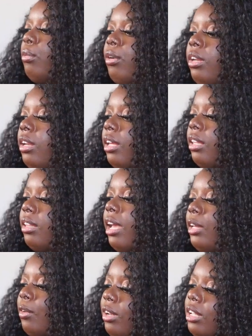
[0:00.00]
Brittany,
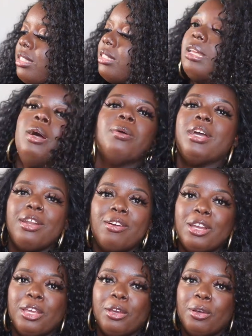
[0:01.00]
that unit looks so good
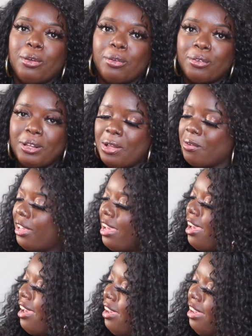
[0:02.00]
on you,
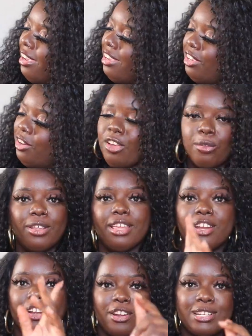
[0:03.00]
okay?
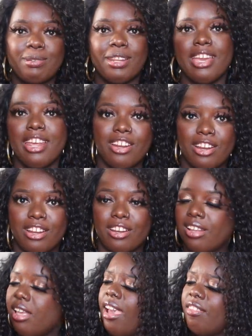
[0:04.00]
encouraged me to get
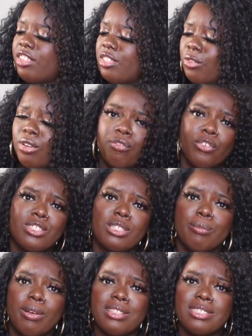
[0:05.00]
her. I have this unit for
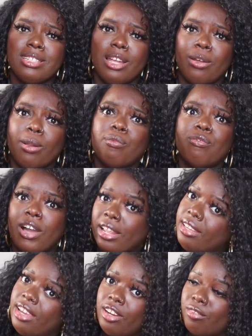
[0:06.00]
some months now and I'm
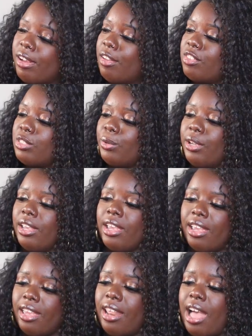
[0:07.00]
finally getting around to it
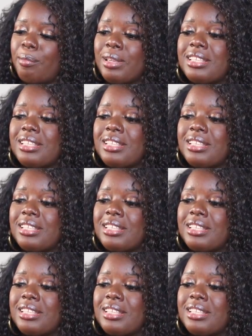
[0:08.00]
and I'm